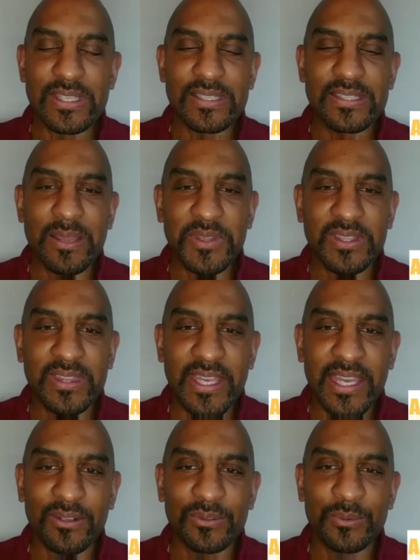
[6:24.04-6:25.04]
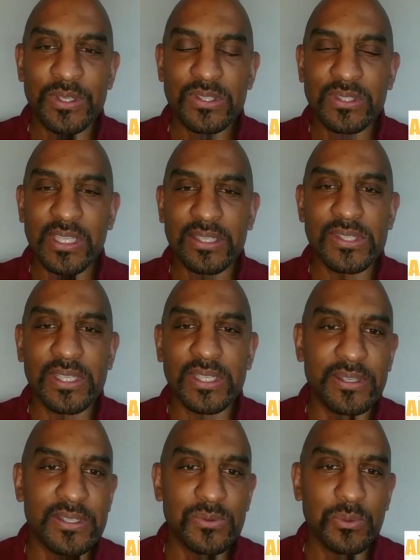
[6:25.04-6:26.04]
something that we should take
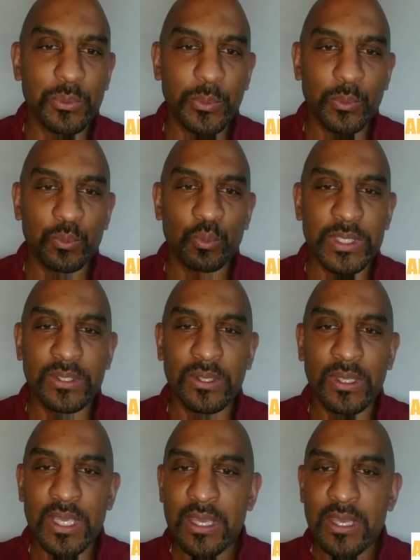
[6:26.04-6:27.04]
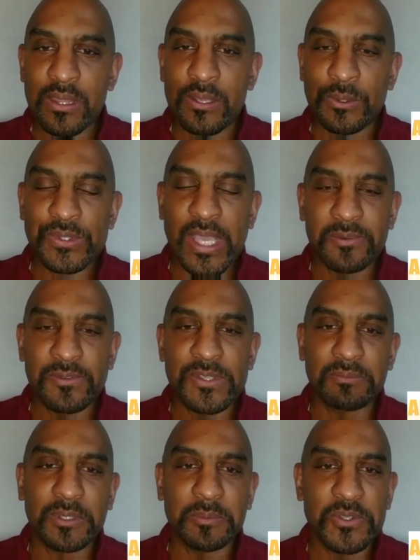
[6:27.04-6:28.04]
serious when those type of
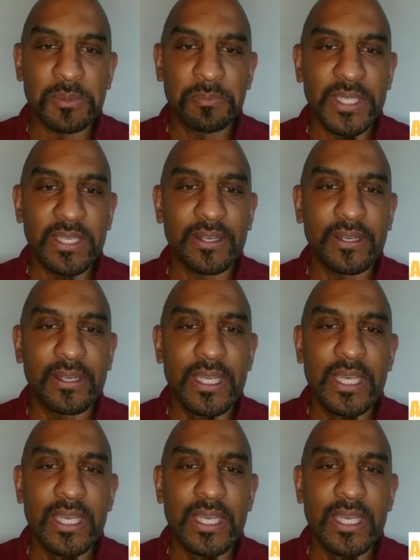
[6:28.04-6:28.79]
symptoms appear.